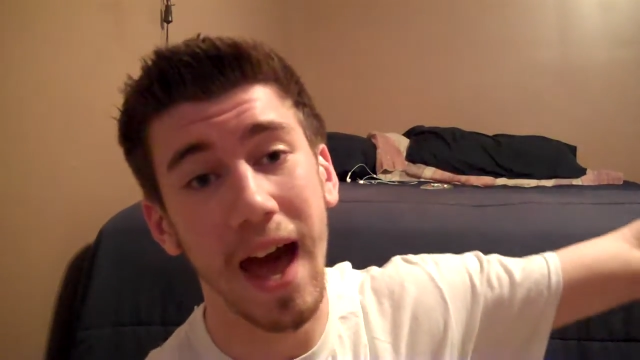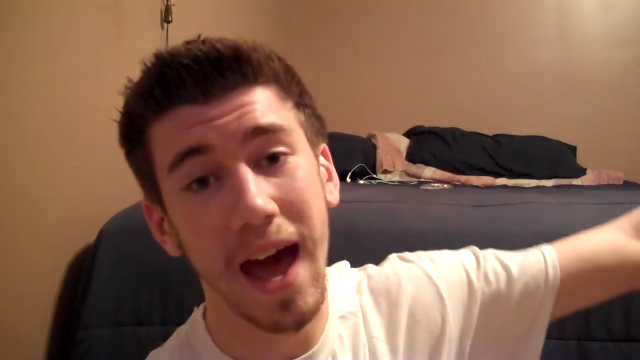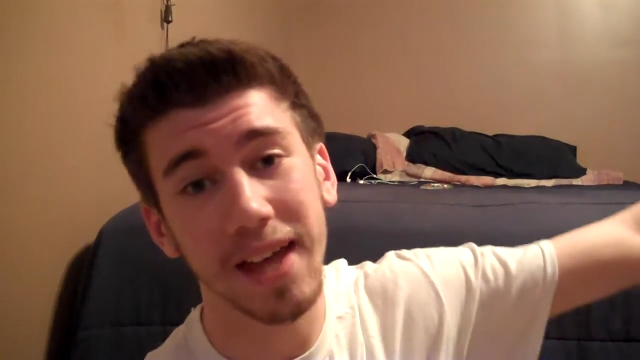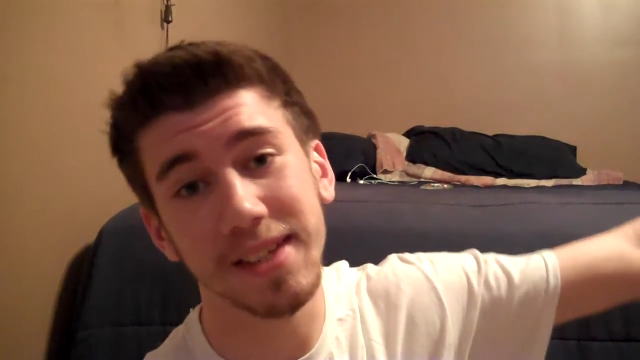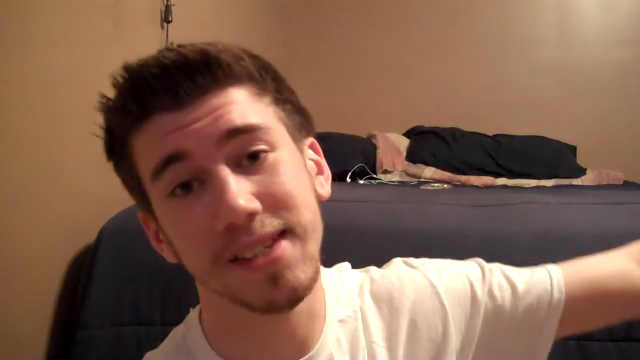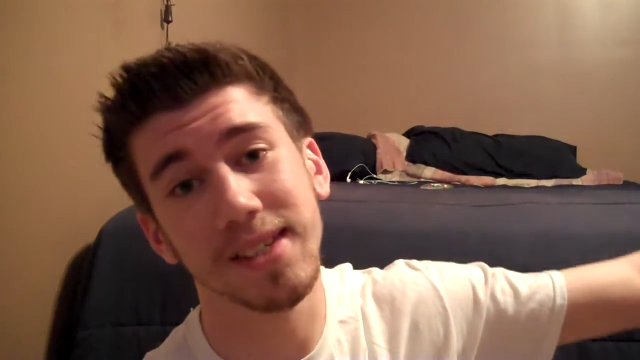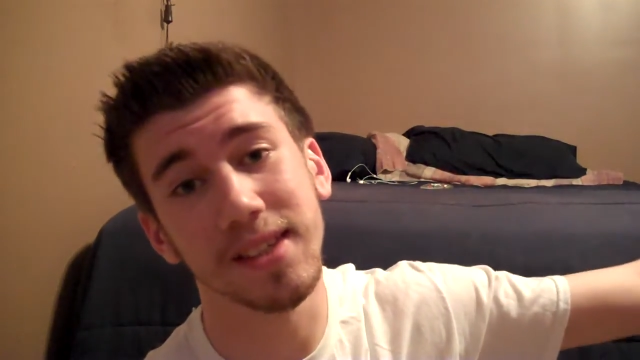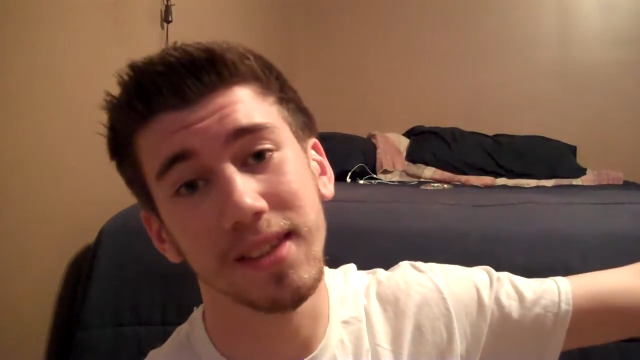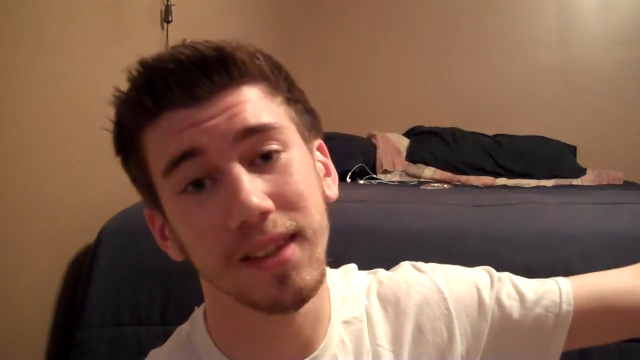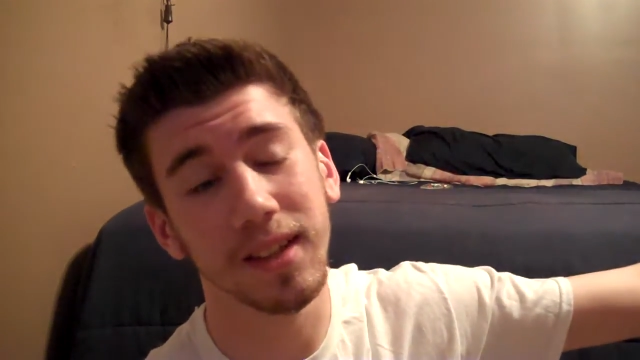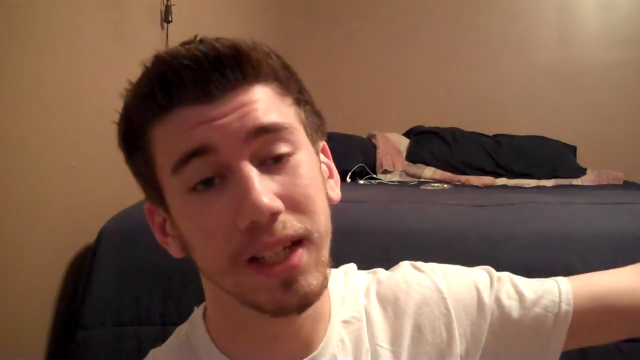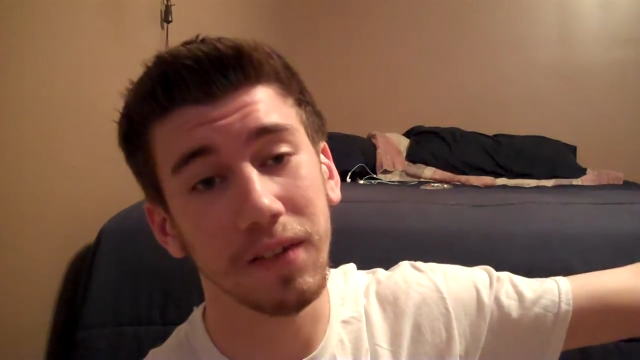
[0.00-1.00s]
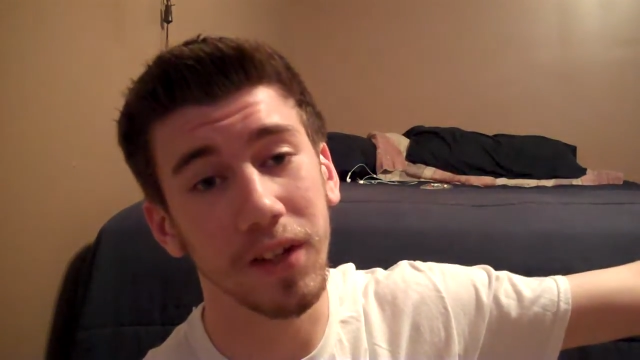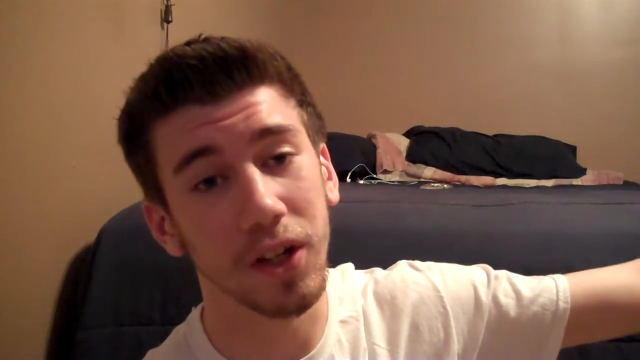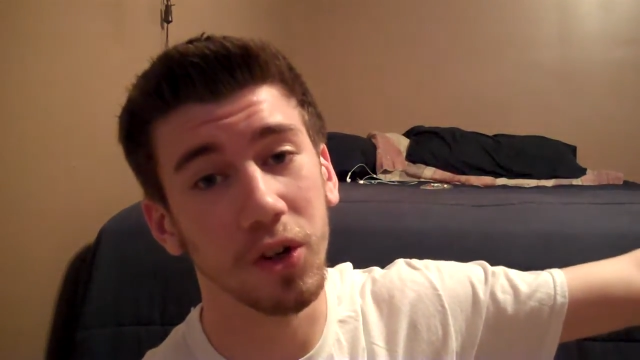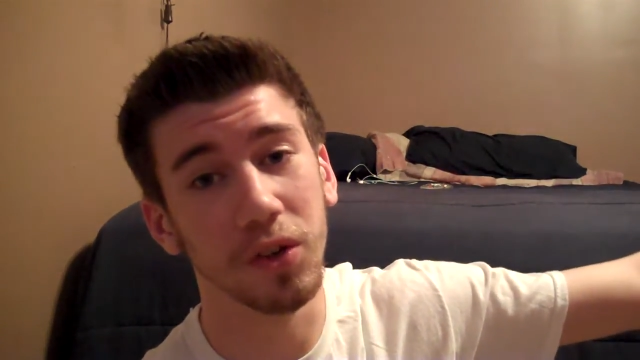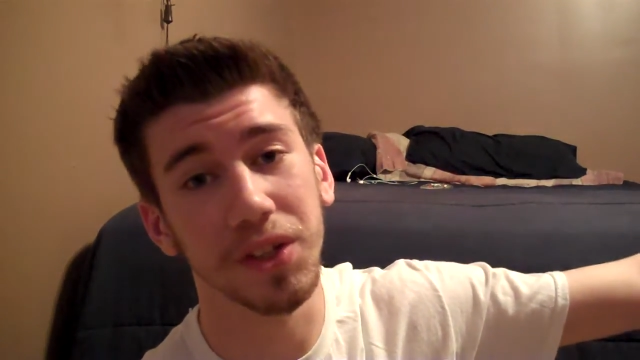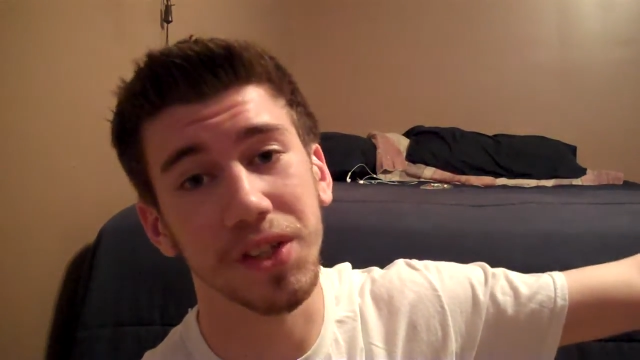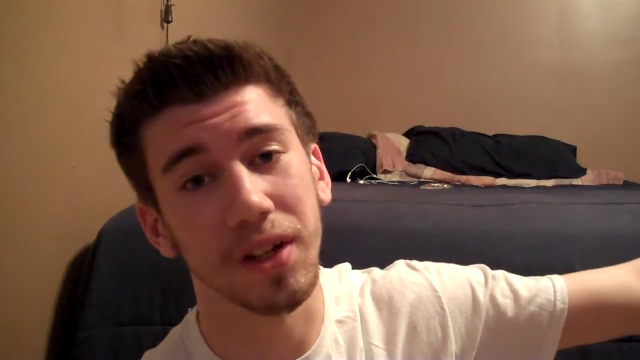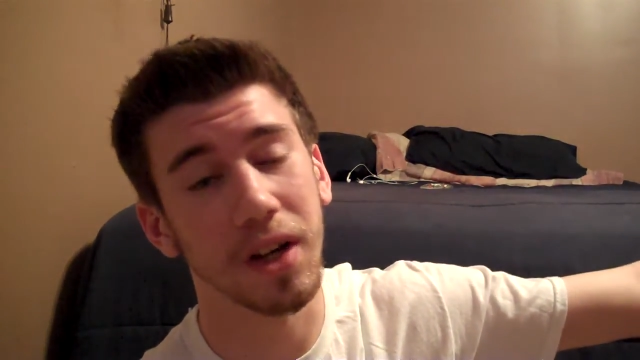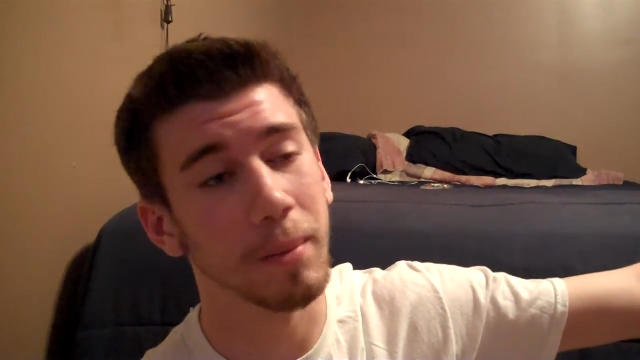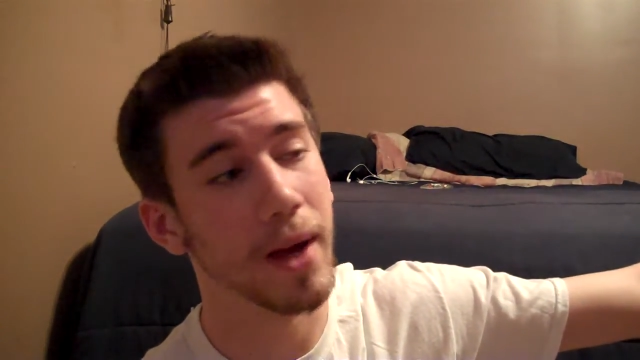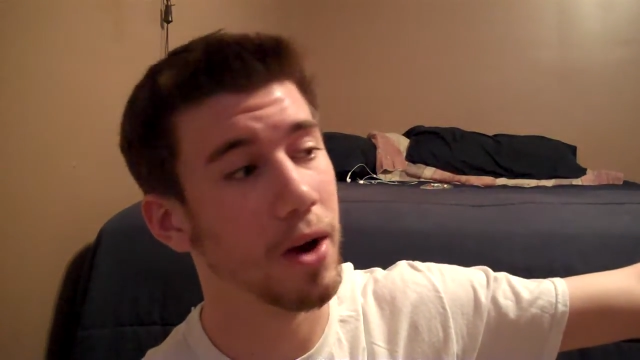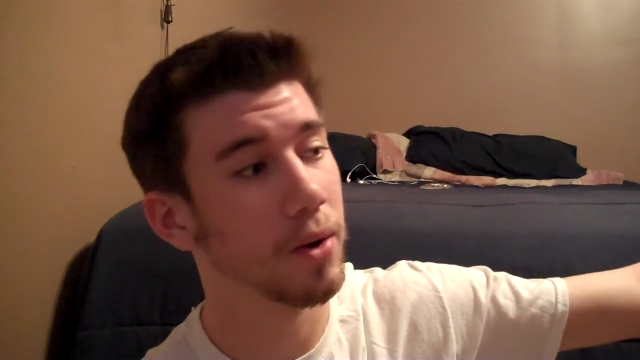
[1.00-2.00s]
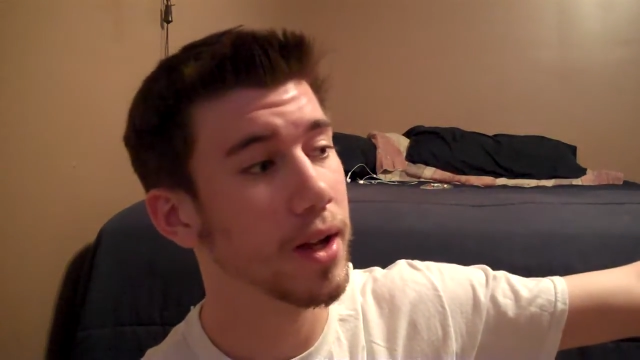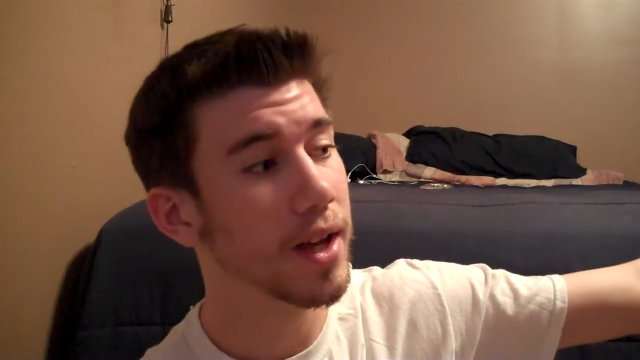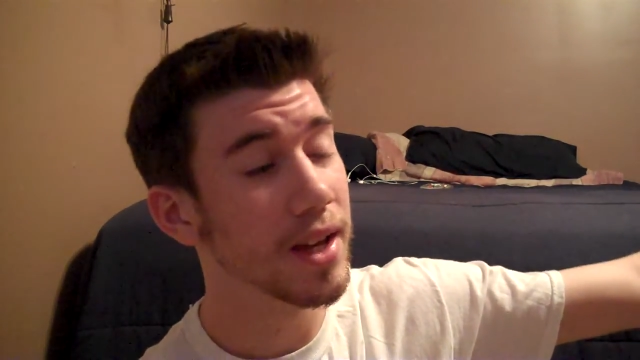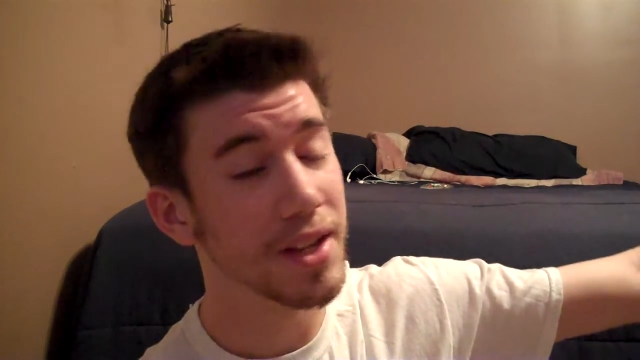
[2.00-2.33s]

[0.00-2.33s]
has the D V D earlies that come out